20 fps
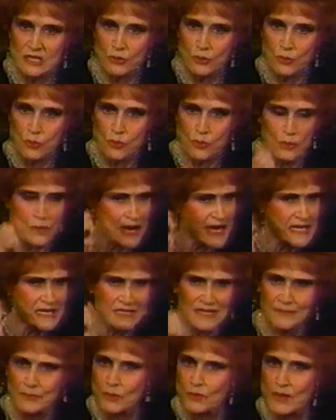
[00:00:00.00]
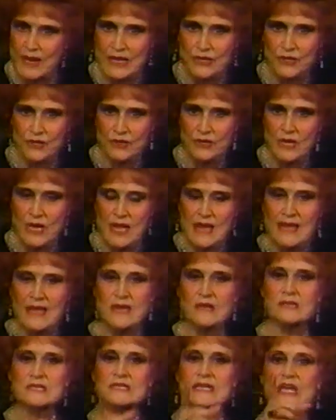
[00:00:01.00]
the great liberator.
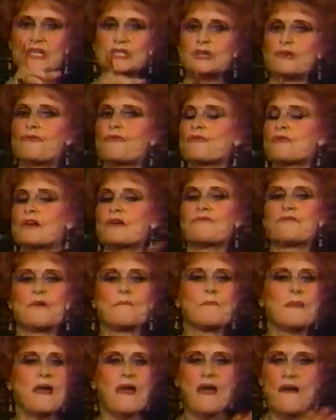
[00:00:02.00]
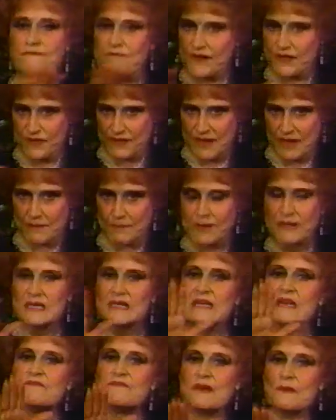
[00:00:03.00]
He'll set you free from everything.
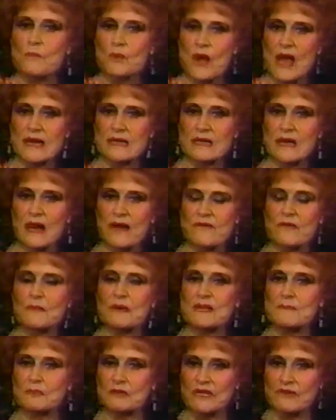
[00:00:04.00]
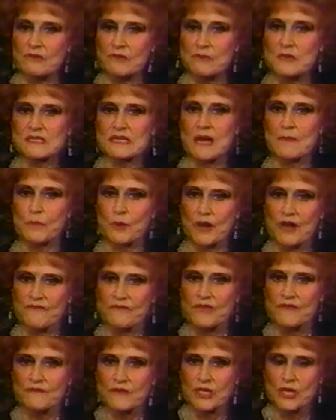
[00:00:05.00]
Believe him right now. Everybody believe with me as I pray
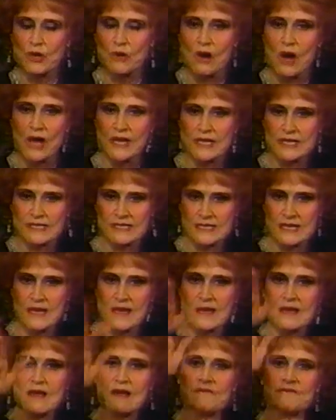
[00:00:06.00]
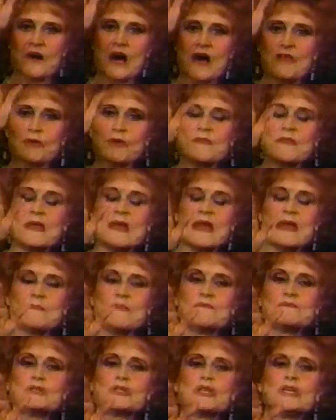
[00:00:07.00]
for the video audience. Father, in the name
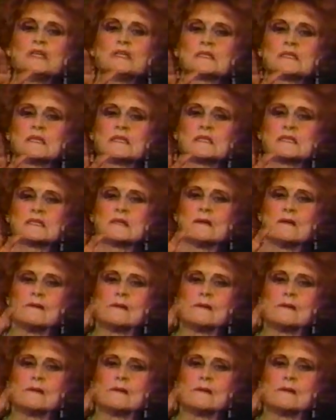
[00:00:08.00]
of Jesus,